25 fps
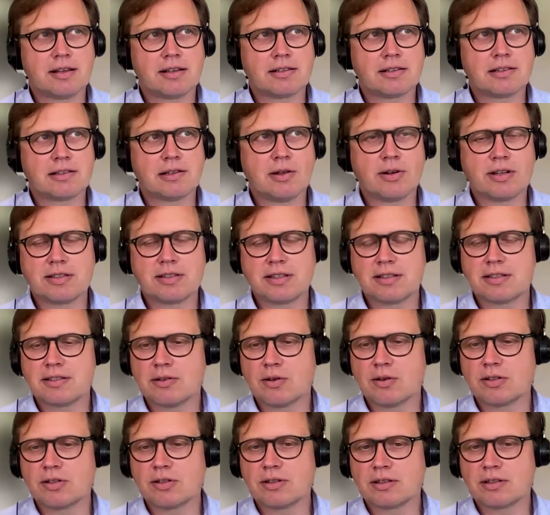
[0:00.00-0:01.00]
as long as
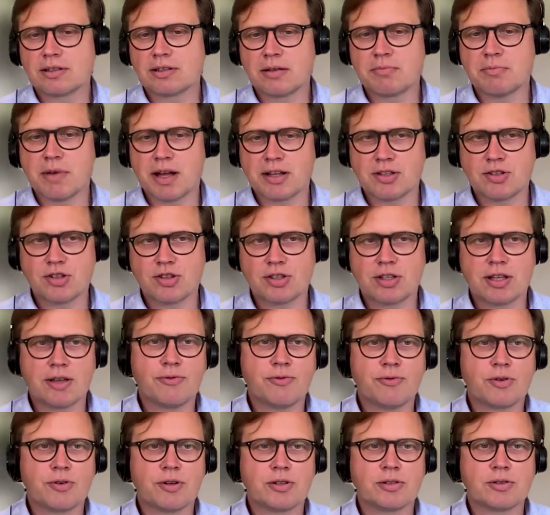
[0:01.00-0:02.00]
it's not that much
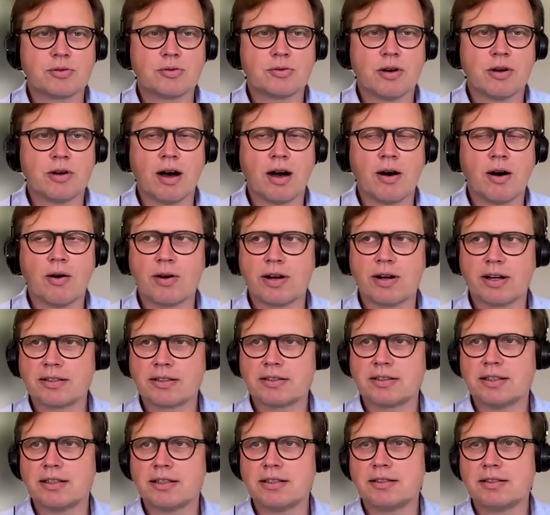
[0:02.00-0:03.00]
different to our
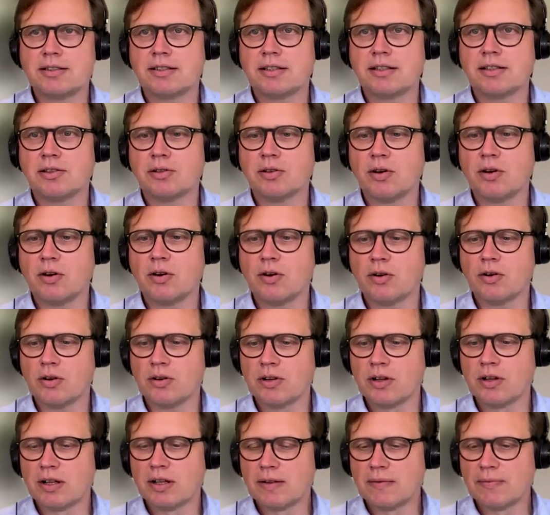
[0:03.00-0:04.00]
existing
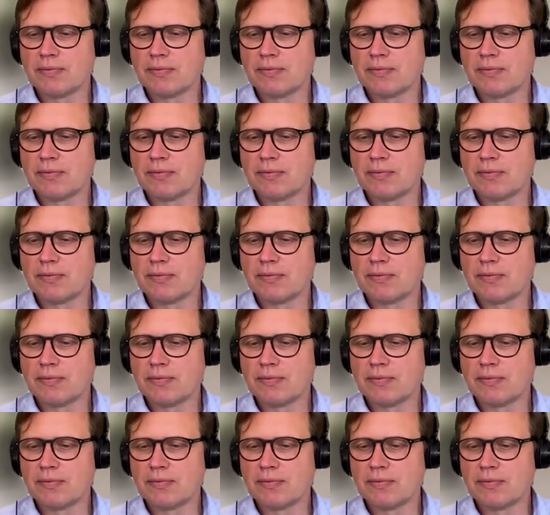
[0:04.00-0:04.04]
law,